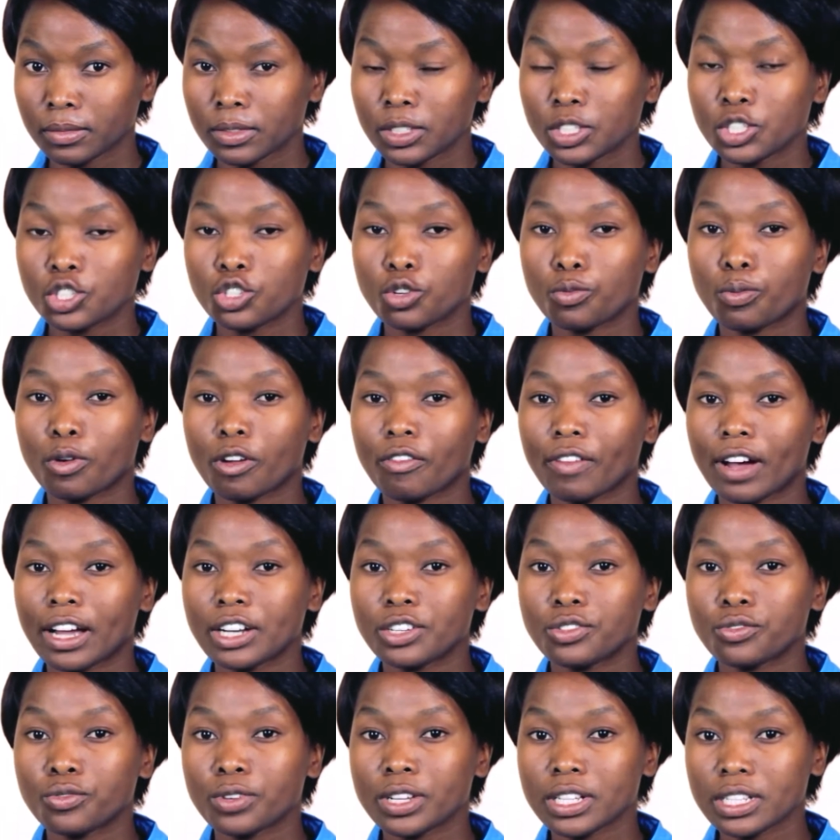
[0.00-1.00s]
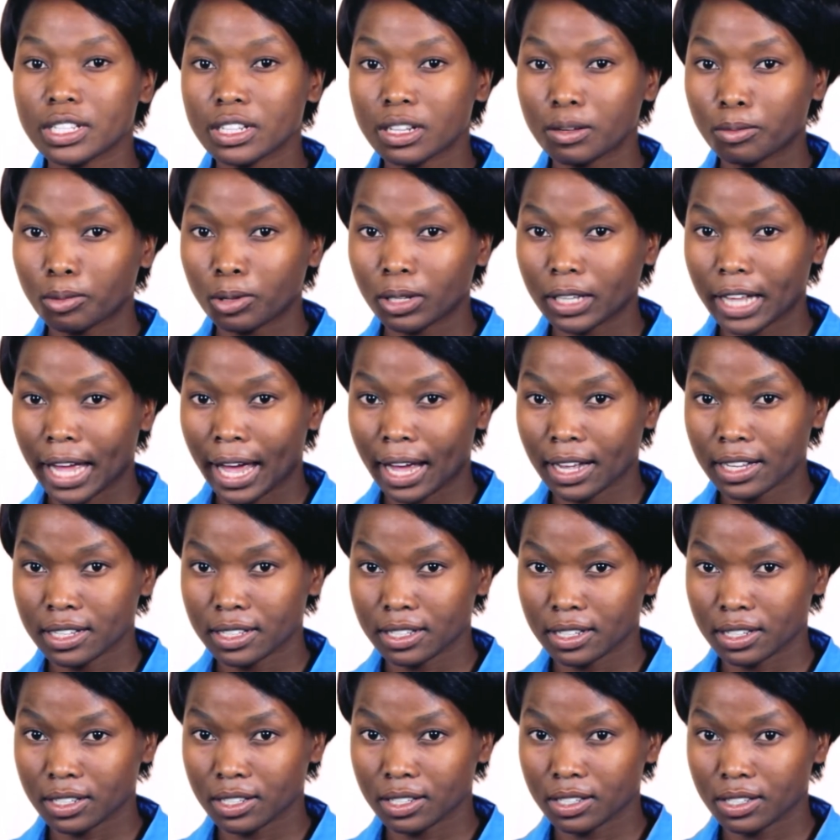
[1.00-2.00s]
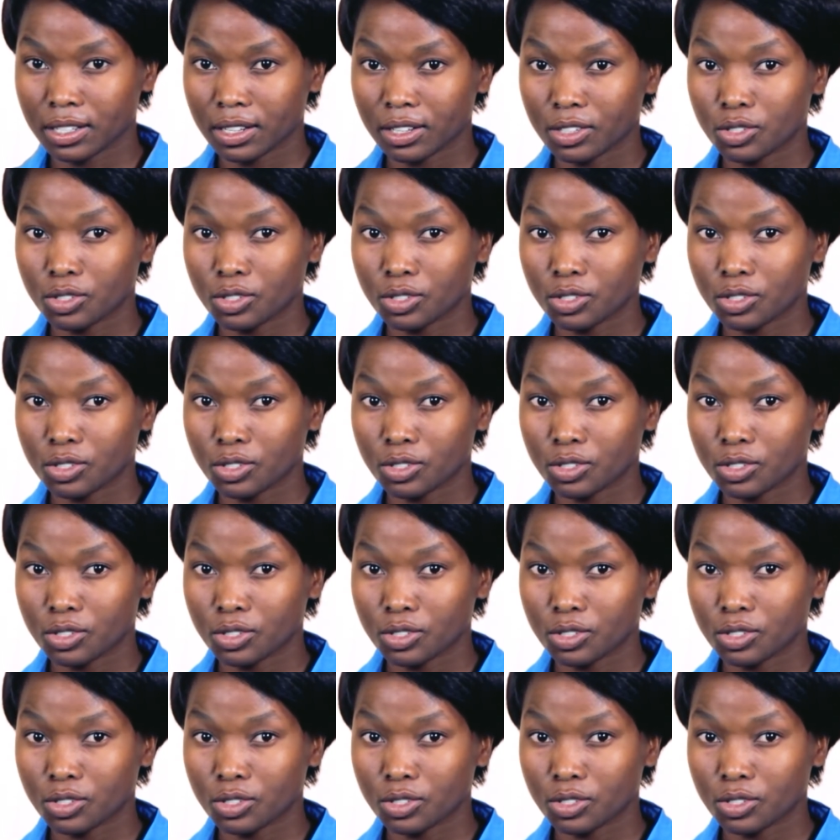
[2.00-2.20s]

to provide reasonable access